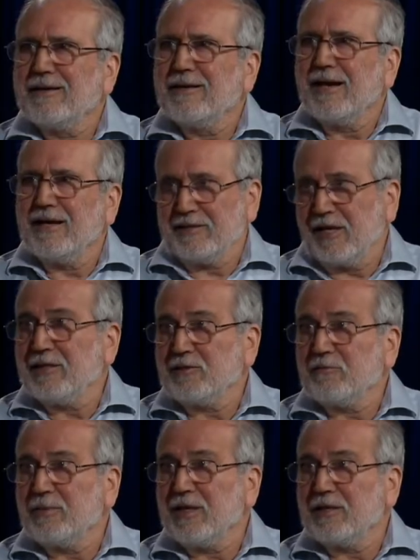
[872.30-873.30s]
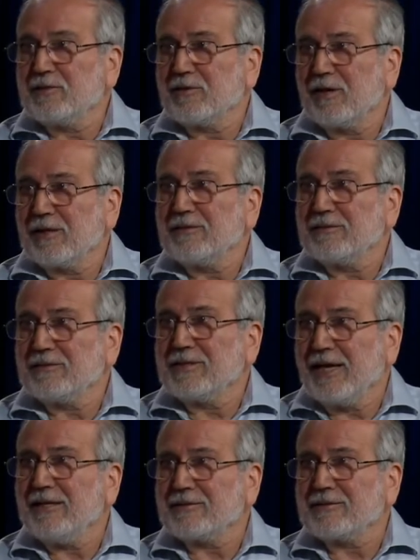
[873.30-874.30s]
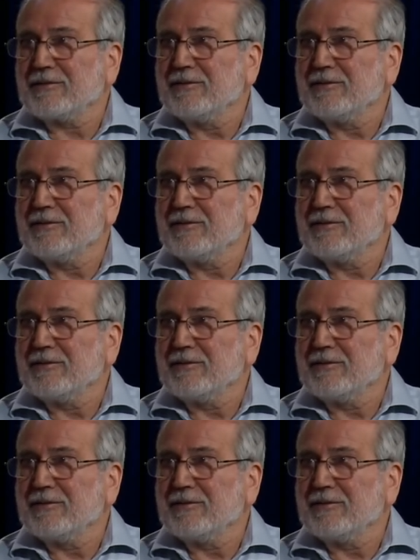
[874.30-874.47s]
and tens of billions of dollars, yes.